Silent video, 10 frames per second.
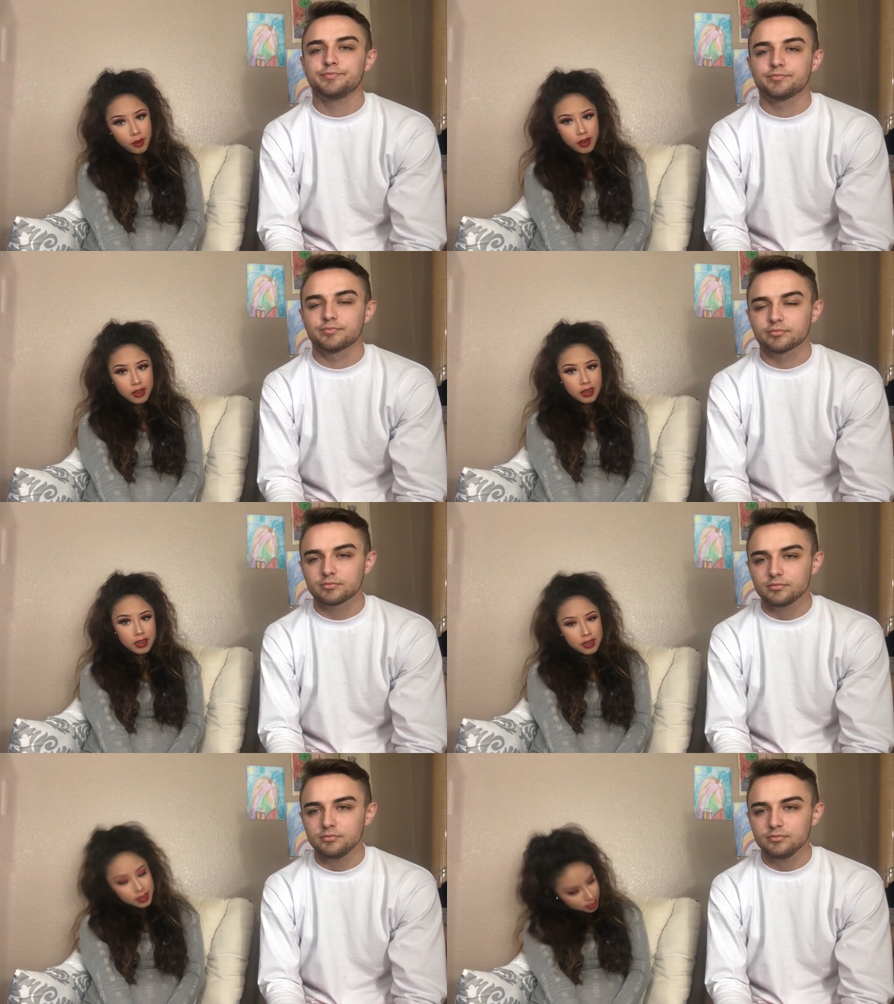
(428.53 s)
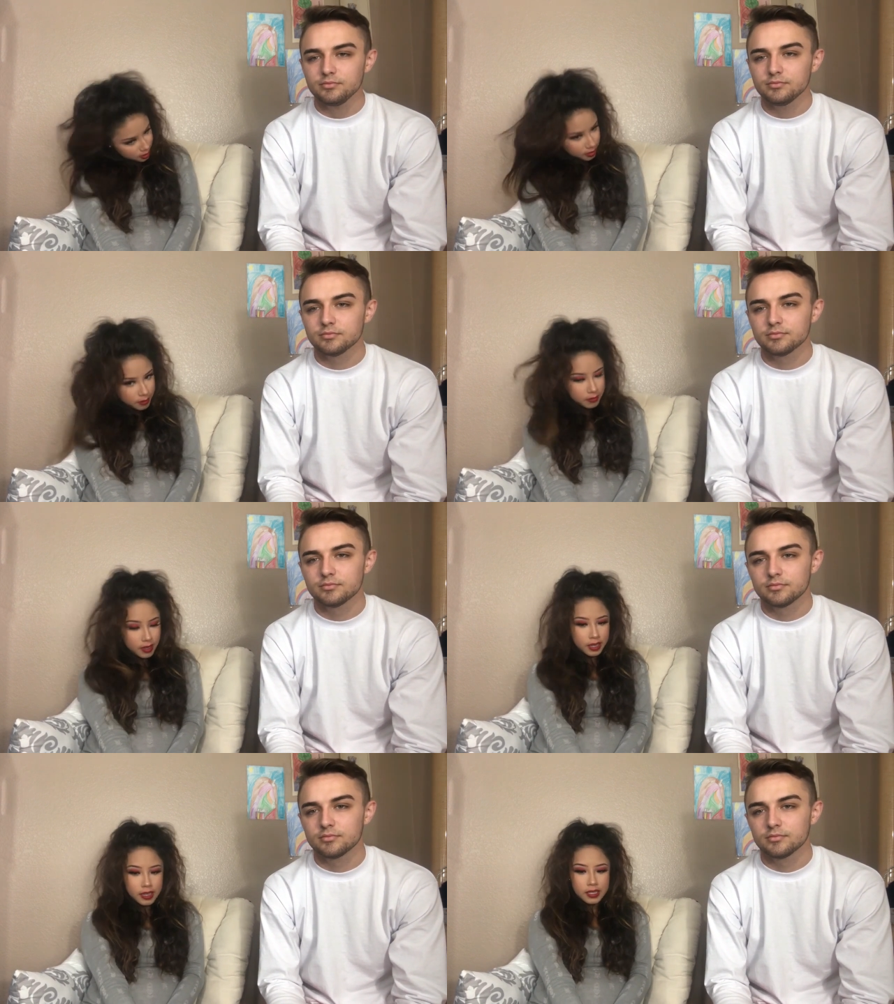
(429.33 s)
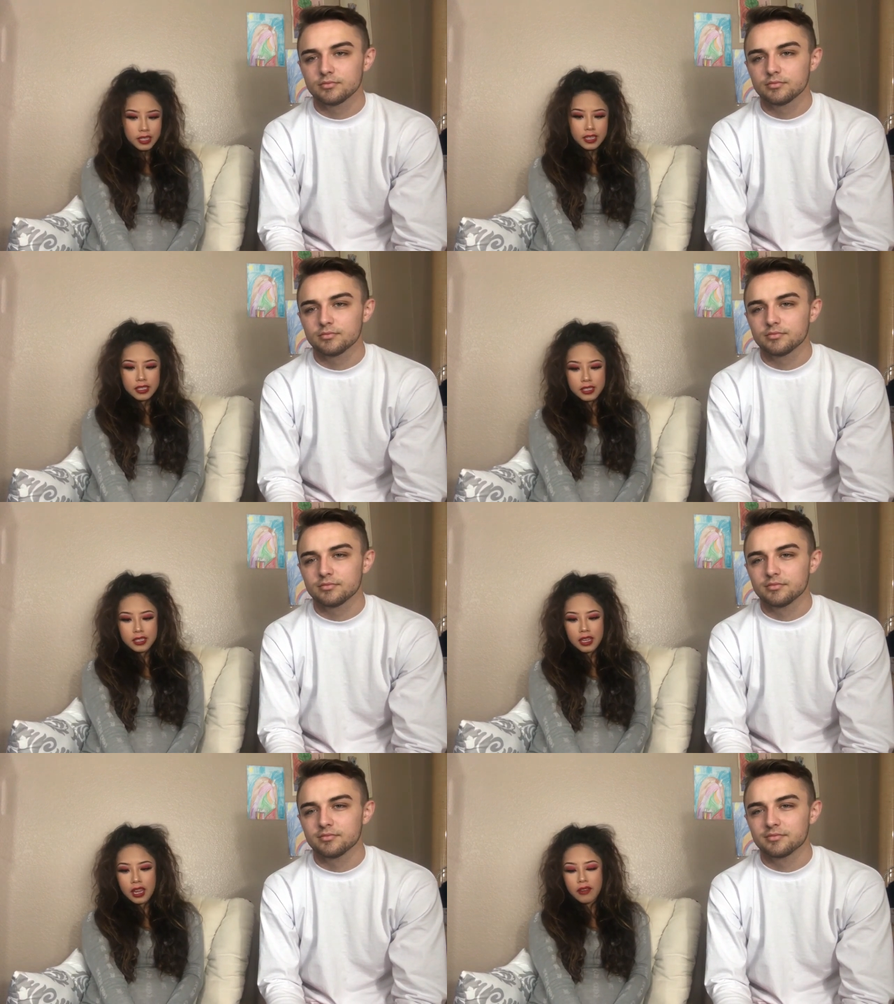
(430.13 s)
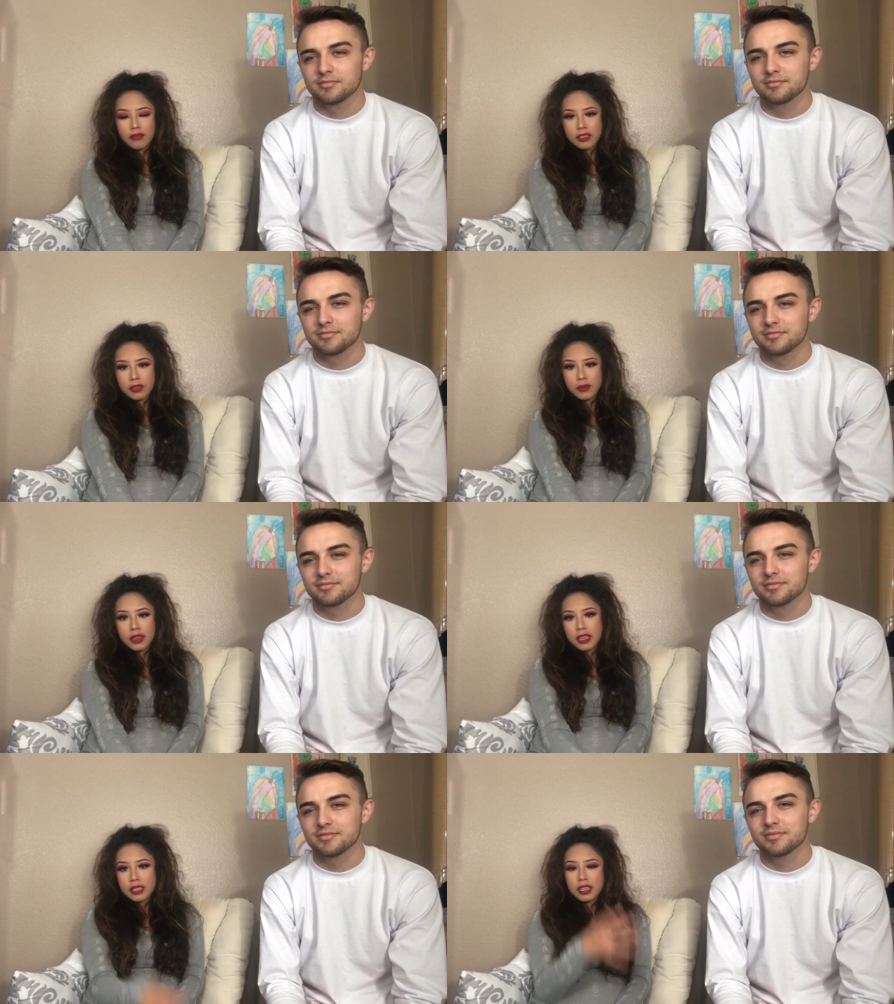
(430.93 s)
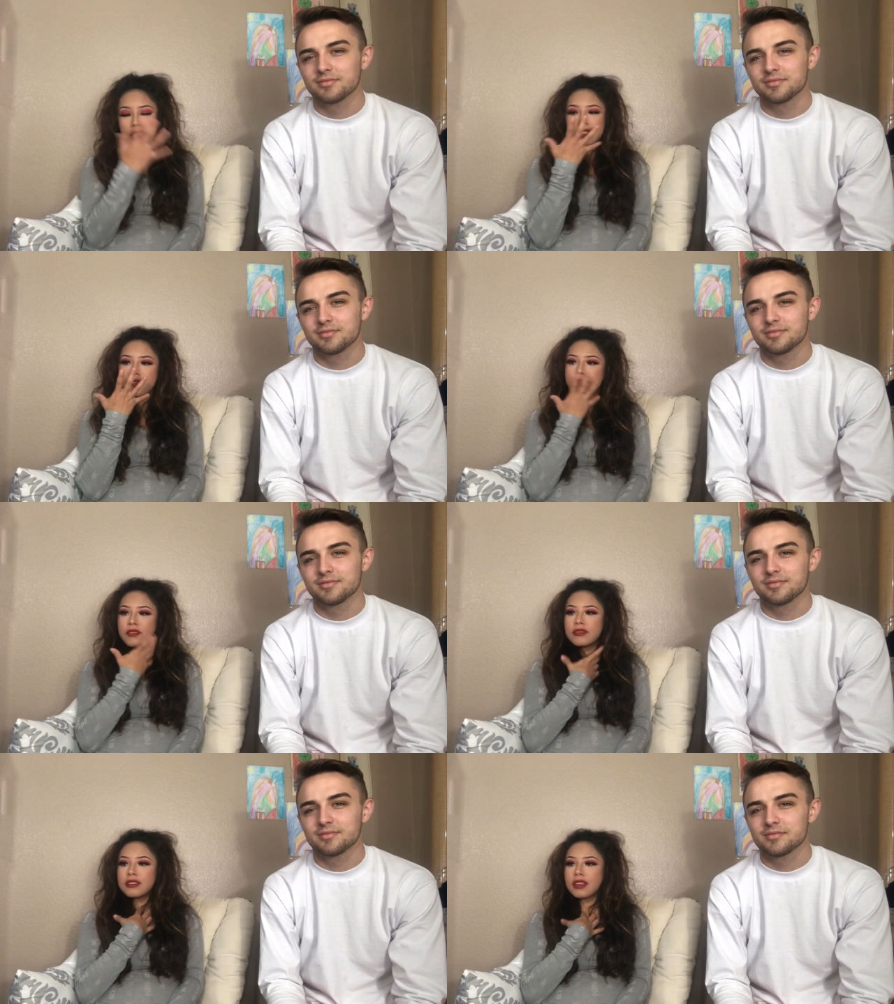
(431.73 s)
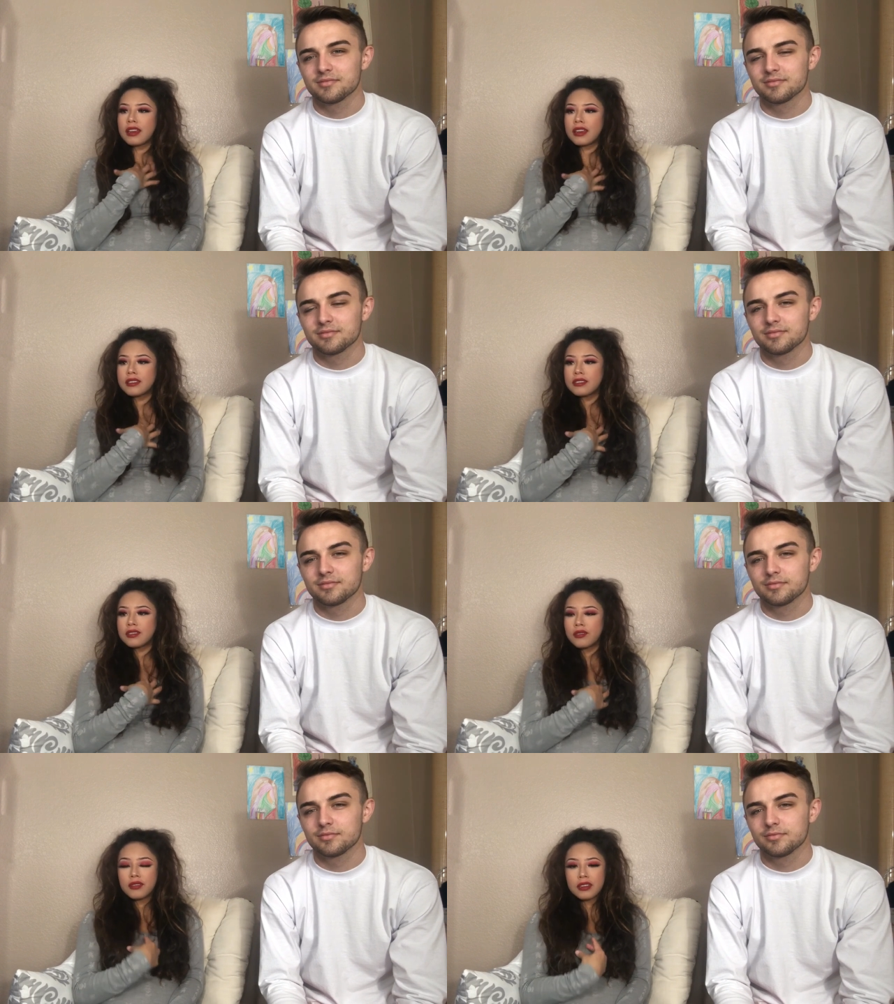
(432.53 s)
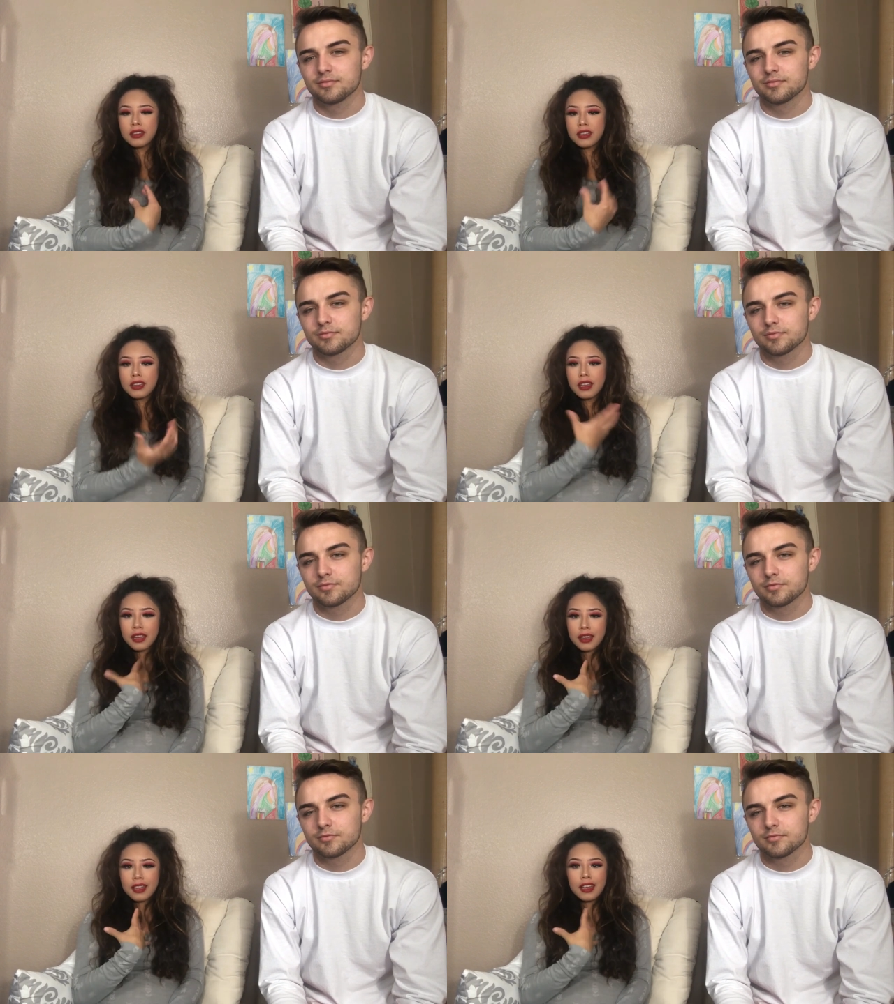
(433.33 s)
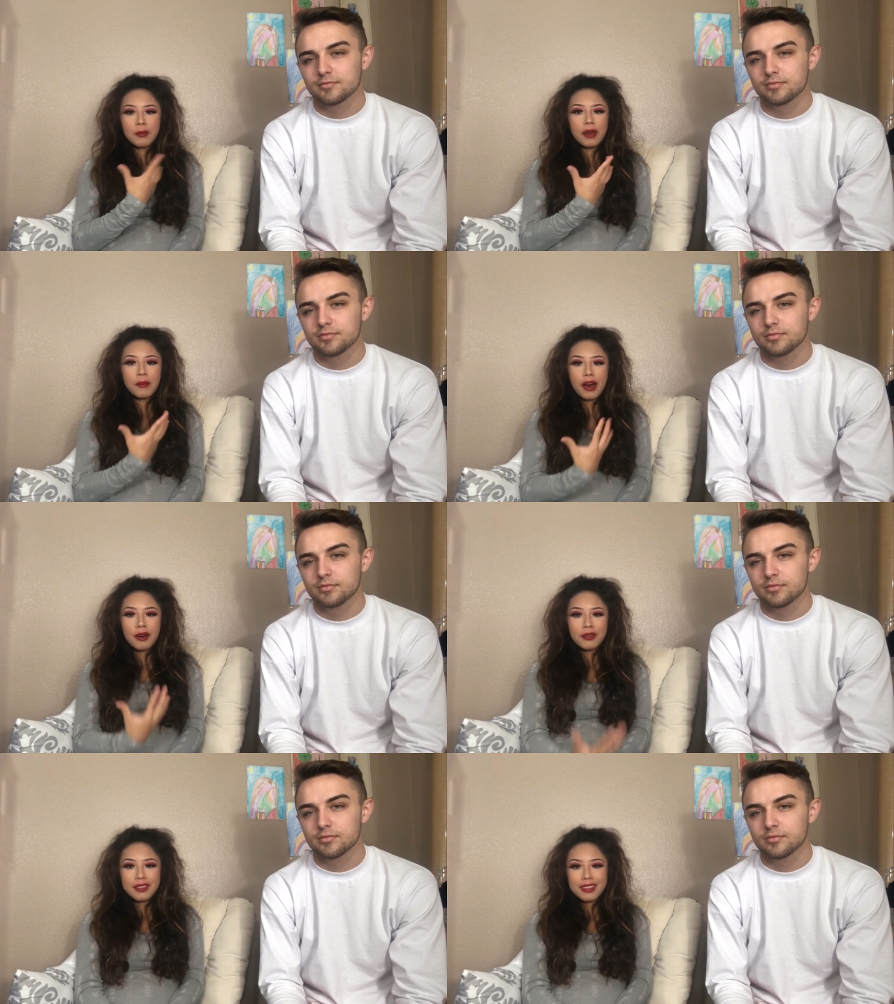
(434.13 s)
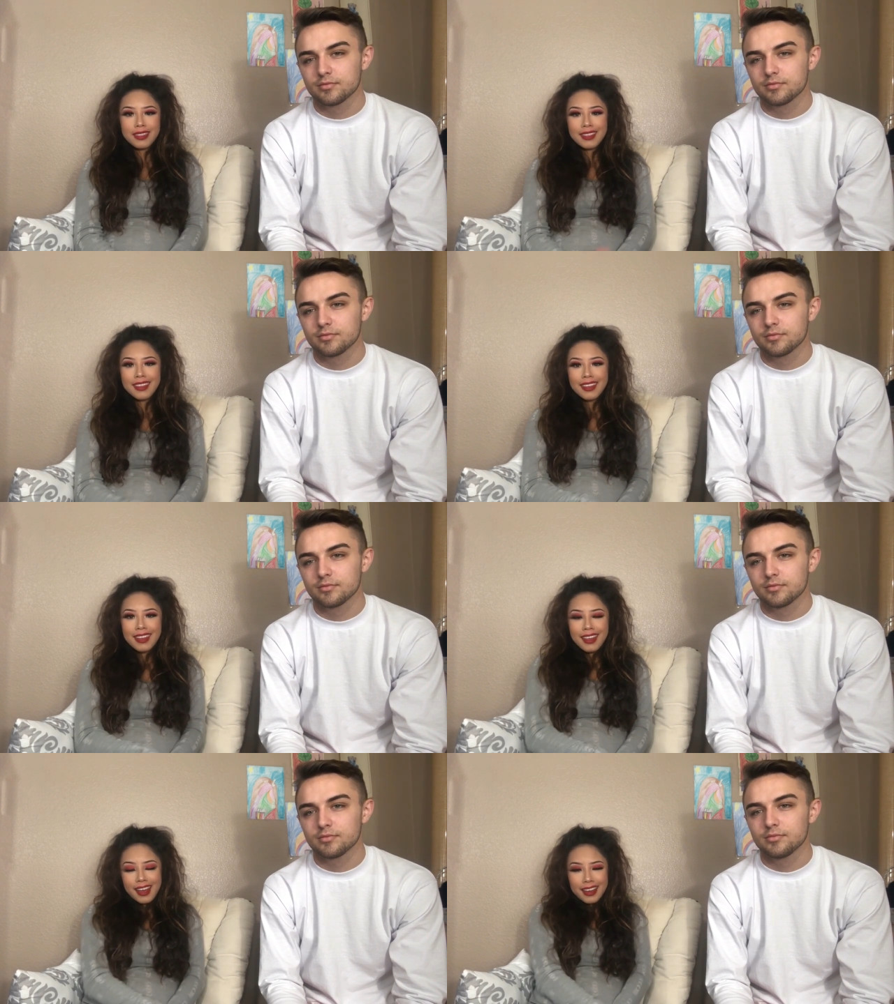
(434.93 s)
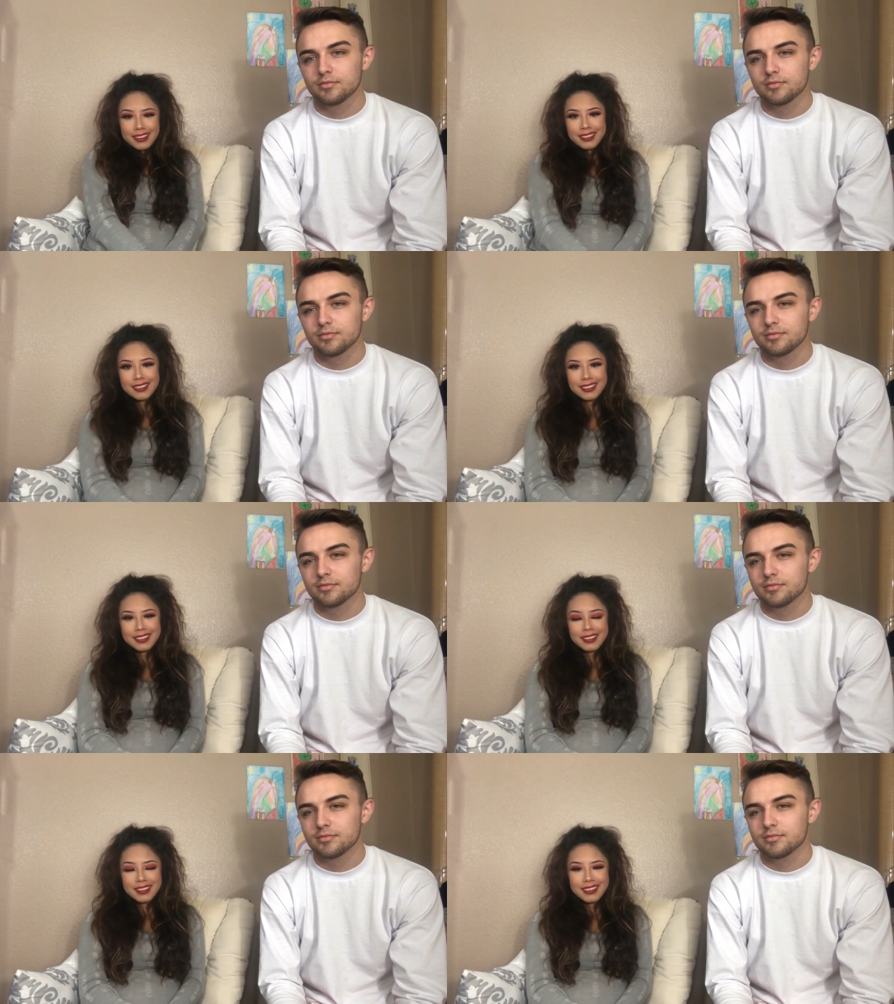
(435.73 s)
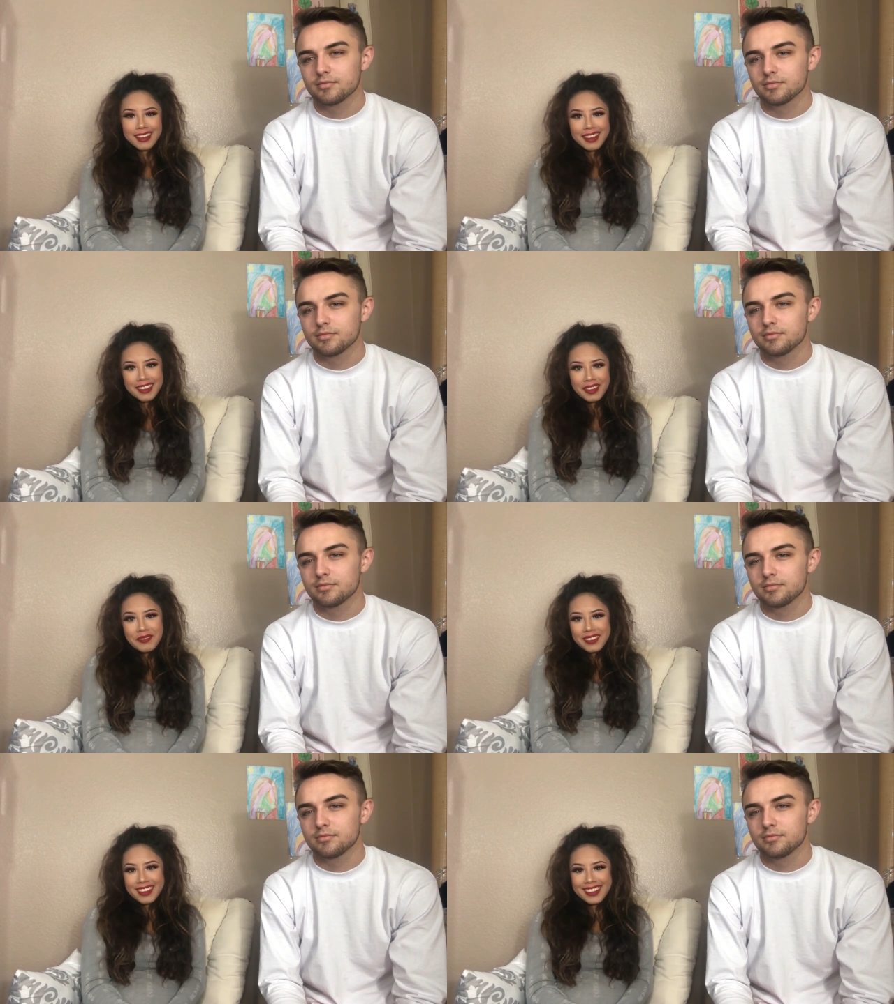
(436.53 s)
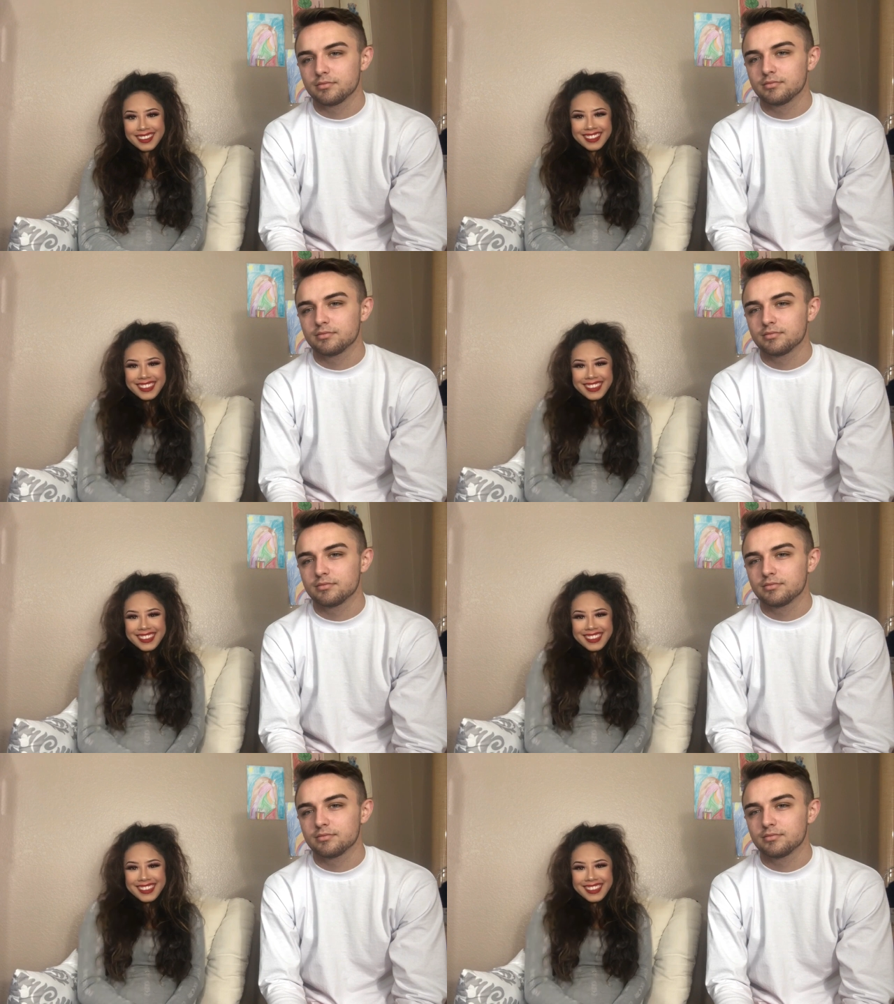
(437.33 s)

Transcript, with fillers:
Speaker 1: more because I just love the sweetness and it just feels like so good like in my mouth. I just I love it.